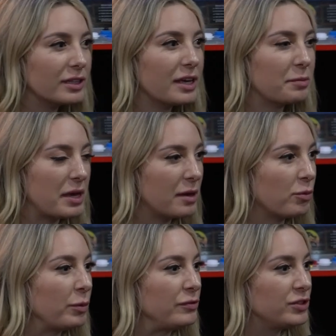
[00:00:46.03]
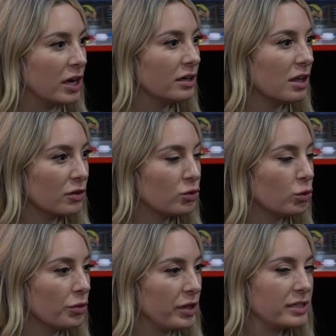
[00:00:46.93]
like making. We've done a lot of
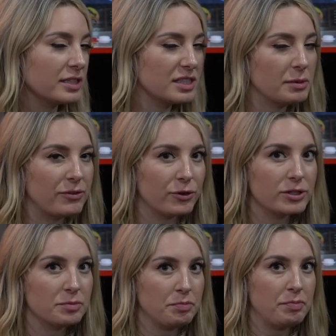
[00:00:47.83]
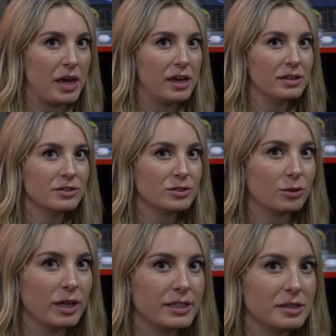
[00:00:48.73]
cool things. This is my first band,
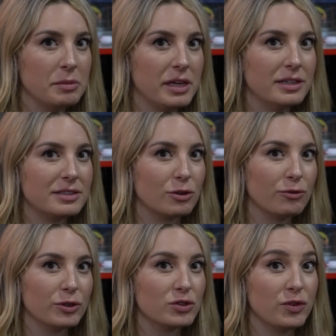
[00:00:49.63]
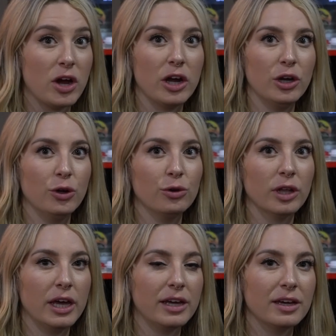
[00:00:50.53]
so like to me, it still feels very new.
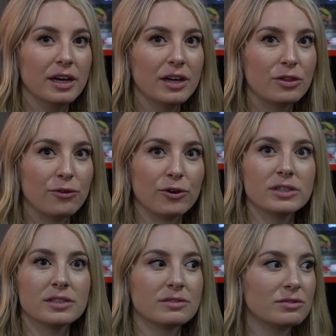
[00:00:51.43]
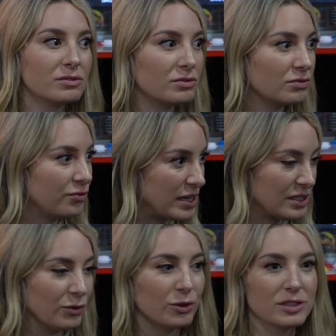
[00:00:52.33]
Like the first
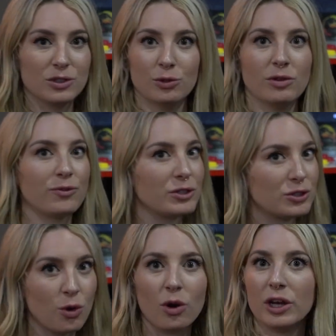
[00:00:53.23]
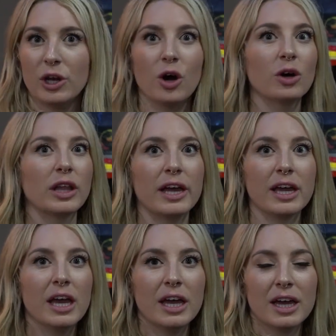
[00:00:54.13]
festival is new. The first tour, you know, like
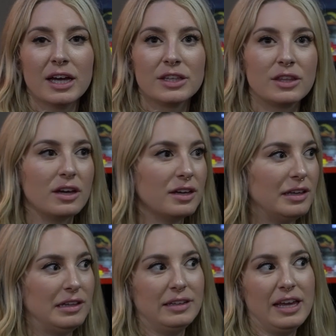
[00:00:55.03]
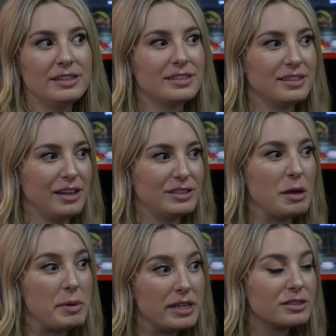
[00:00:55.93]
sure. It's
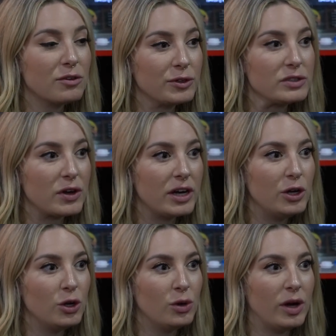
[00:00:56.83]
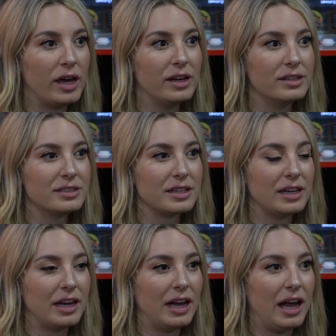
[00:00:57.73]
to me, it still feels very new, and
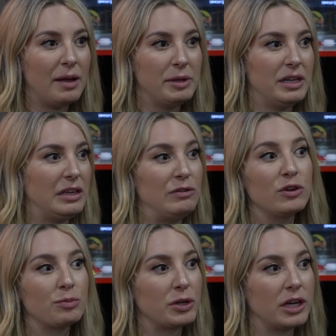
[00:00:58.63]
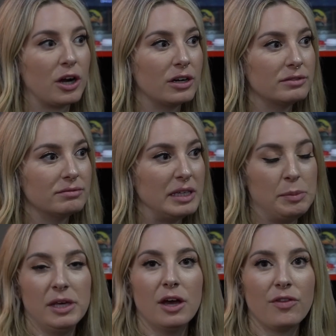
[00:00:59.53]
I mean, even putting our
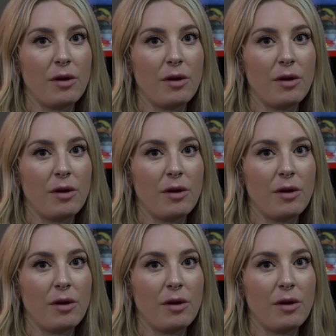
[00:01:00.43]
EP out,